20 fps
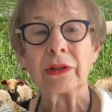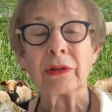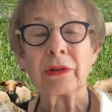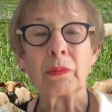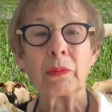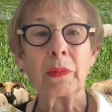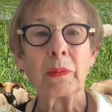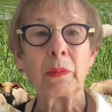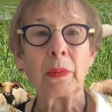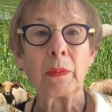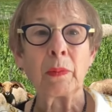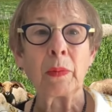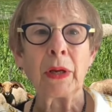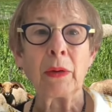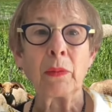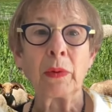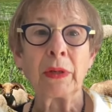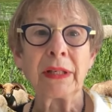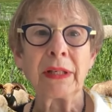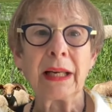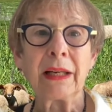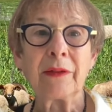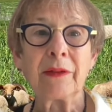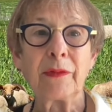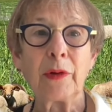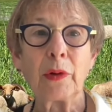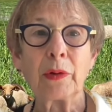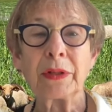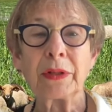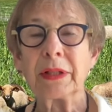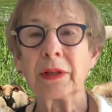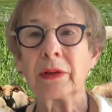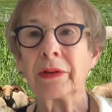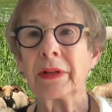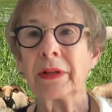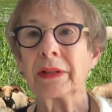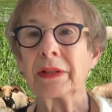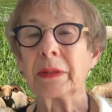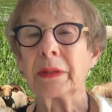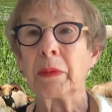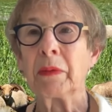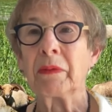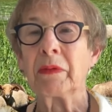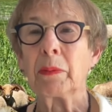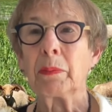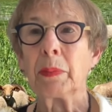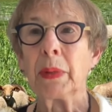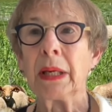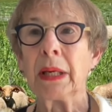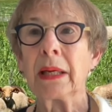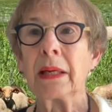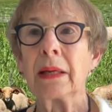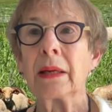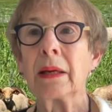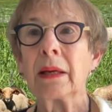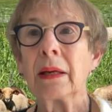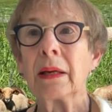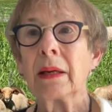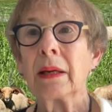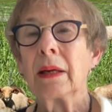You know, we, we tend to focus on the, some of the big